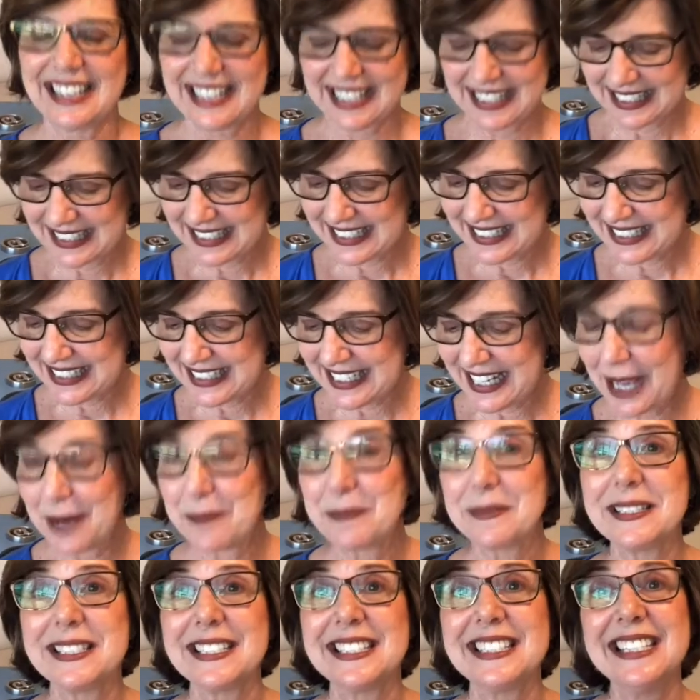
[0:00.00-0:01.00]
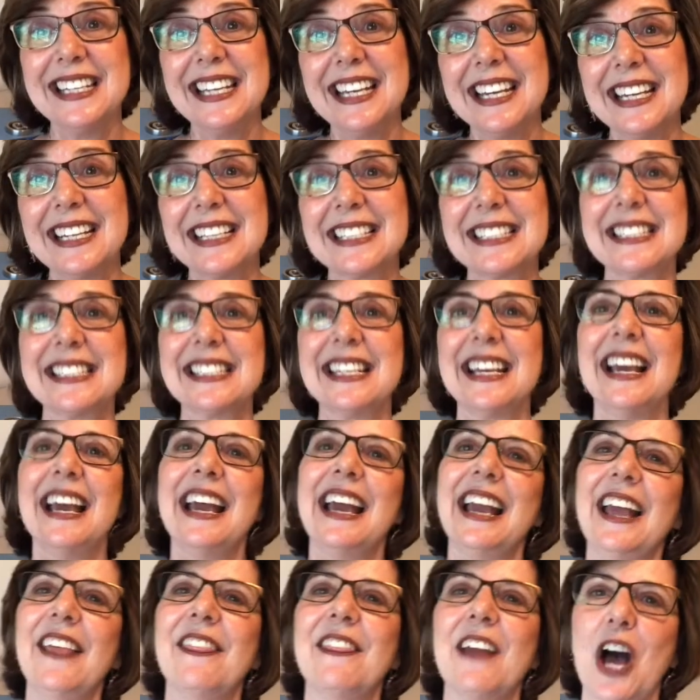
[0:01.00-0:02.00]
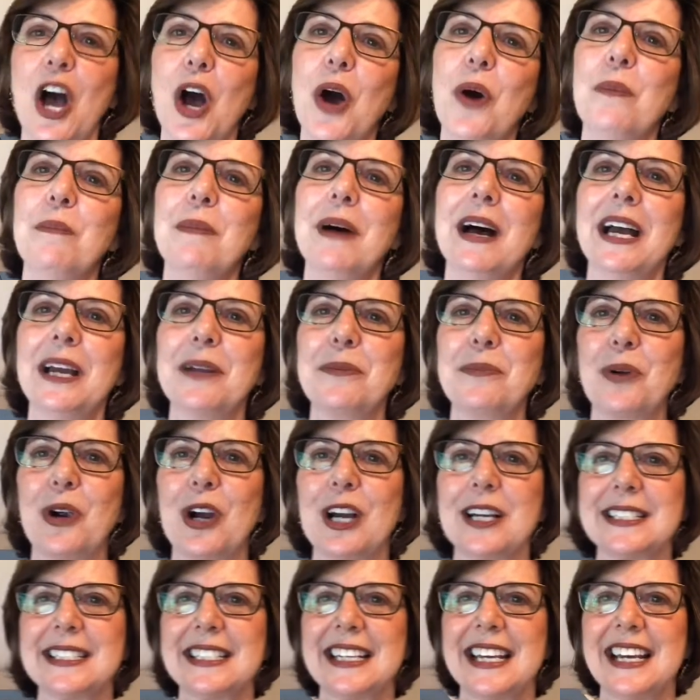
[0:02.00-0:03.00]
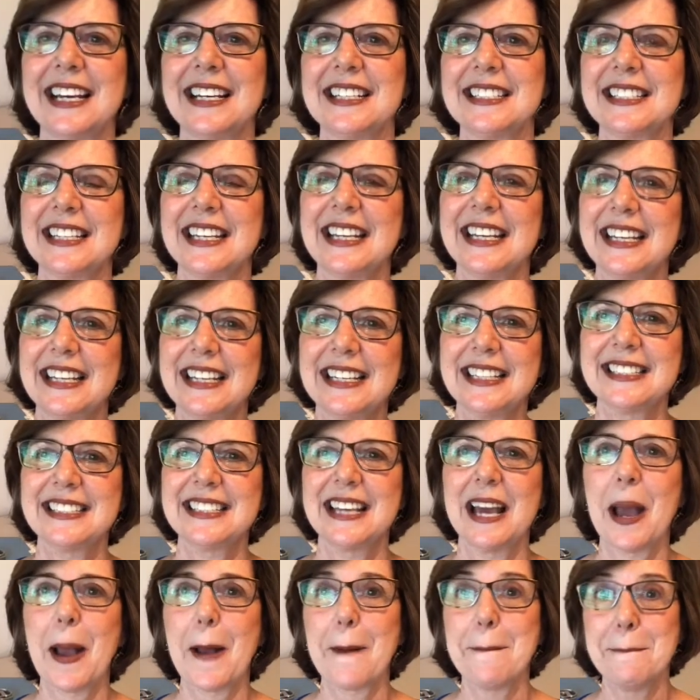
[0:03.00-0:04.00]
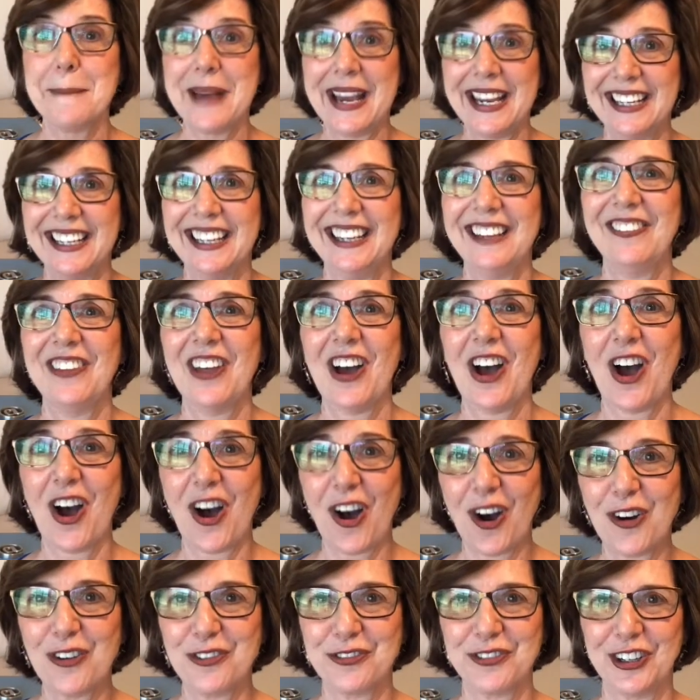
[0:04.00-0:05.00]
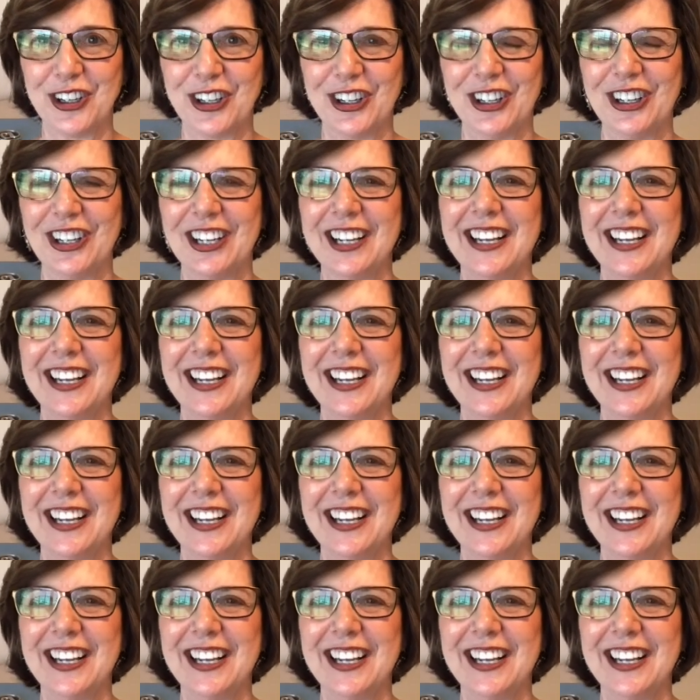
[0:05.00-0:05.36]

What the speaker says: Step 6 in the home buying process is making the offer.